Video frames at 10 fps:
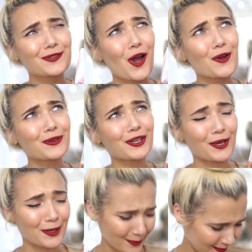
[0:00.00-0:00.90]
So
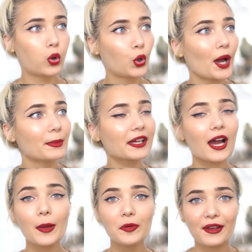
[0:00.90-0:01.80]
cute. Ooh, I'm like
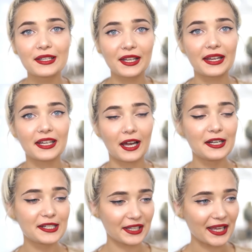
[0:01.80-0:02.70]
hyperventilating. I
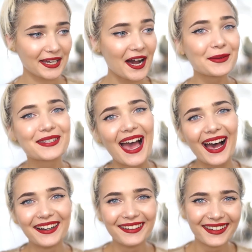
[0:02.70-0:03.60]
need to like calm
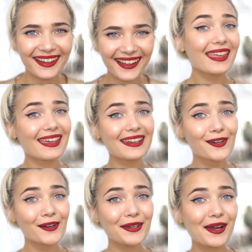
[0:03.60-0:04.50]
down. I
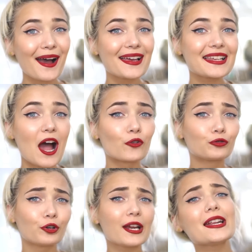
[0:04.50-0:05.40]
then got you guys a
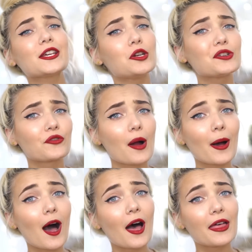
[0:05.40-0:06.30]
really huge
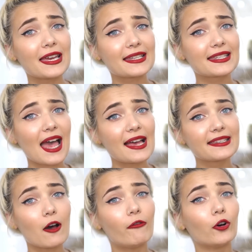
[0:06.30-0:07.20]
rubber. It
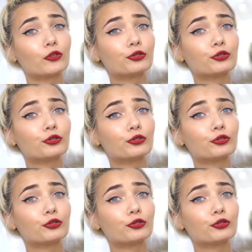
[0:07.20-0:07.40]
says for